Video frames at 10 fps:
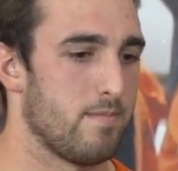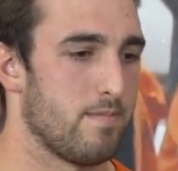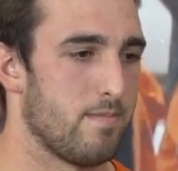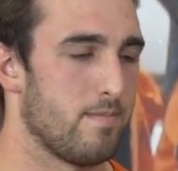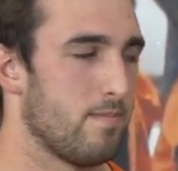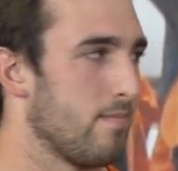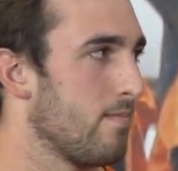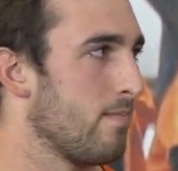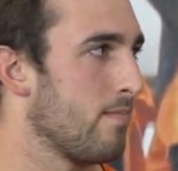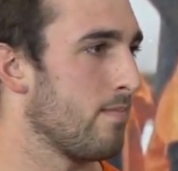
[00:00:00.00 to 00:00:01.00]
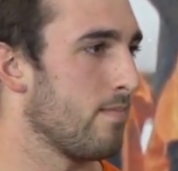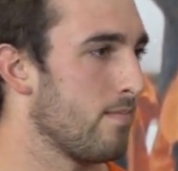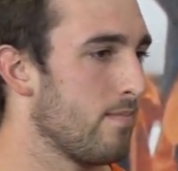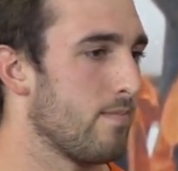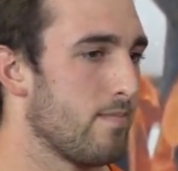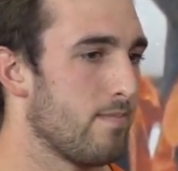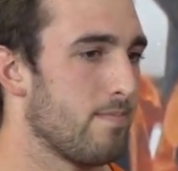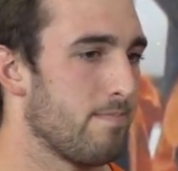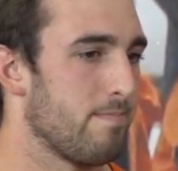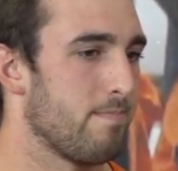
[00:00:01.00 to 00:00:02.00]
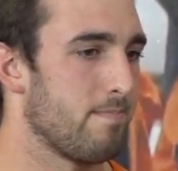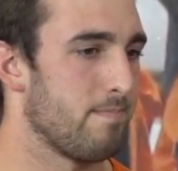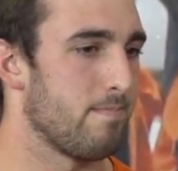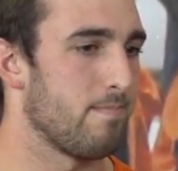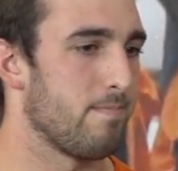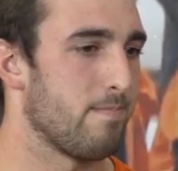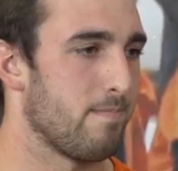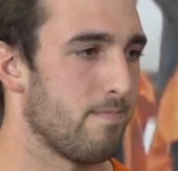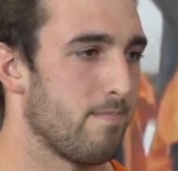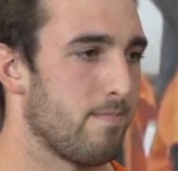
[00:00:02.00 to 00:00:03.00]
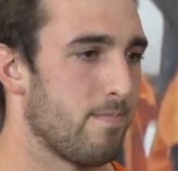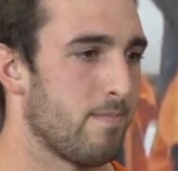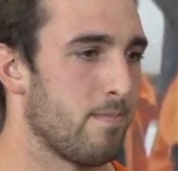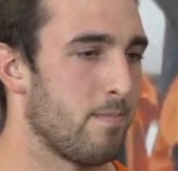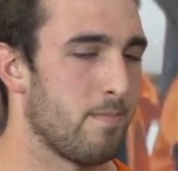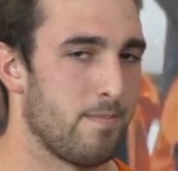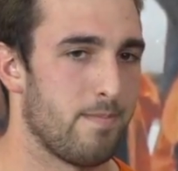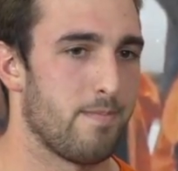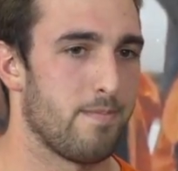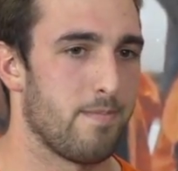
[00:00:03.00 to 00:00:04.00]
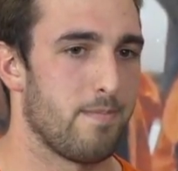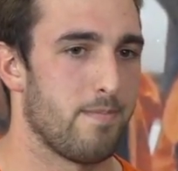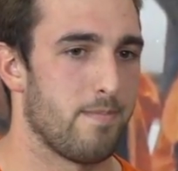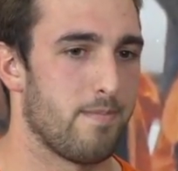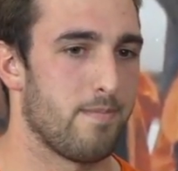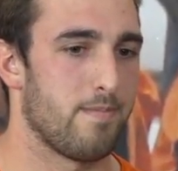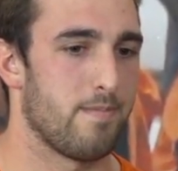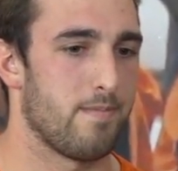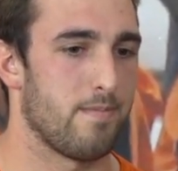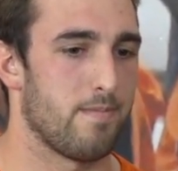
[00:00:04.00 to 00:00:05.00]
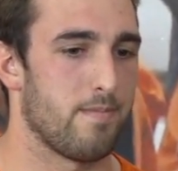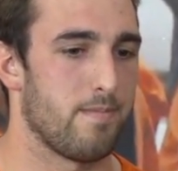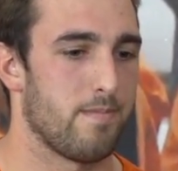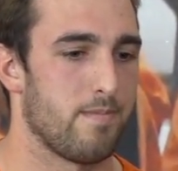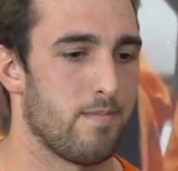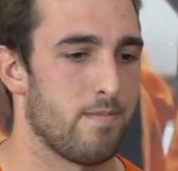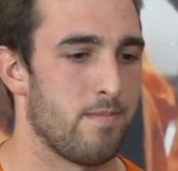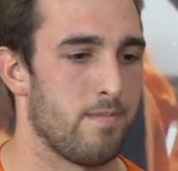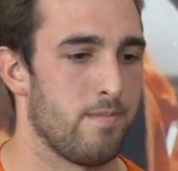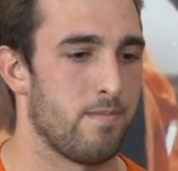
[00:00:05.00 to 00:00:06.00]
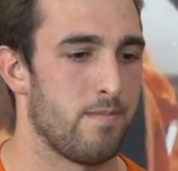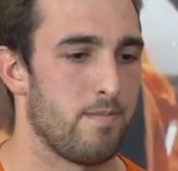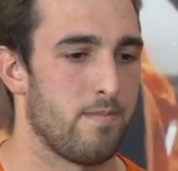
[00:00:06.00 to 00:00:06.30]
This person isn't speaking.